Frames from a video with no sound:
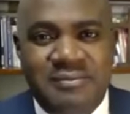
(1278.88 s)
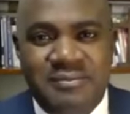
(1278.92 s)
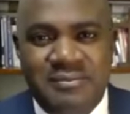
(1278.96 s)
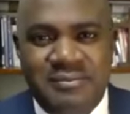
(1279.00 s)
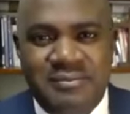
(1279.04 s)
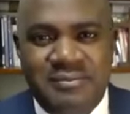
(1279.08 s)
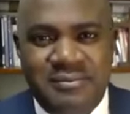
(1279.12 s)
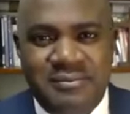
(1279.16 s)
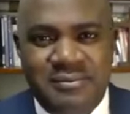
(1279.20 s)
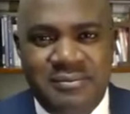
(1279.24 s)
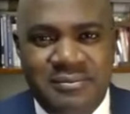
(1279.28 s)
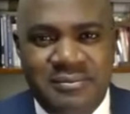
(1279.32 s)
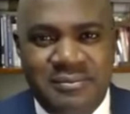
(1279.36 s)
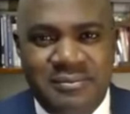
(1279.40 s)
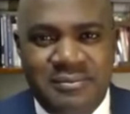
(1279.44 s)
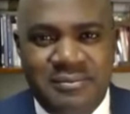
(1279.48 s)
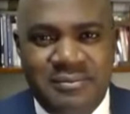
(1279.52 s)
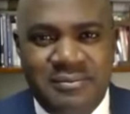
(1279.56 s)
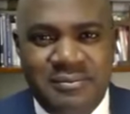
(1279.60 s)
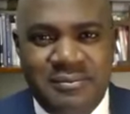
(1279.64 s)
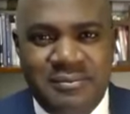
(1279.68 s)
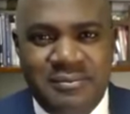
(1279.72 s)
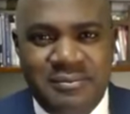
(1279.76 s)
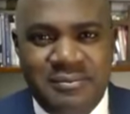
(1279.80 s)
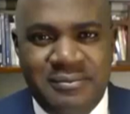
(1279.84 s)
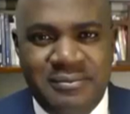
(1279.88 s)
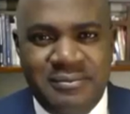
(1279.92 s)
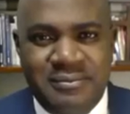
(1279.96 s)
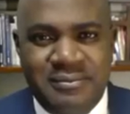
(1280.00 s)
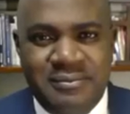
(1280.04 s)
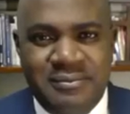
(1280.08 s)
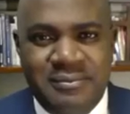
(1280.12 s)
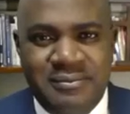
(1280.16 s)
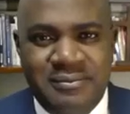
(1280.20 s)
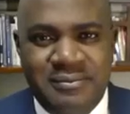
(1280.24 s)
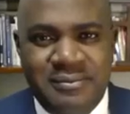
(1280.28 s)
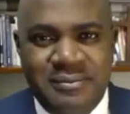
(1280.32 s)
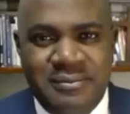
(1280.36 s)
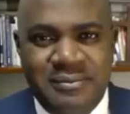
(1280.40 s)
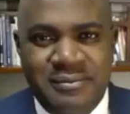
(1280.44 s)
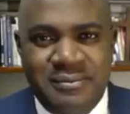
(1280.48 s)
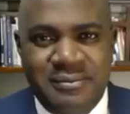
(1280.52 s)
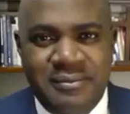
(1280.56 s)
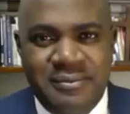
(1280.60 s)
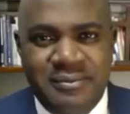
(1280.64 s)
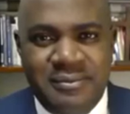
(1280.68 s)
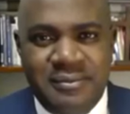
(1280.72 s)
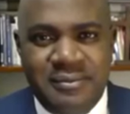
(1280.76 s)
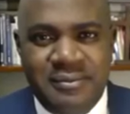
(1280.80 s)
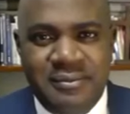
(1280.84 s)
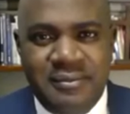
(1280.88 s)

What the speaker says: (no one is talking)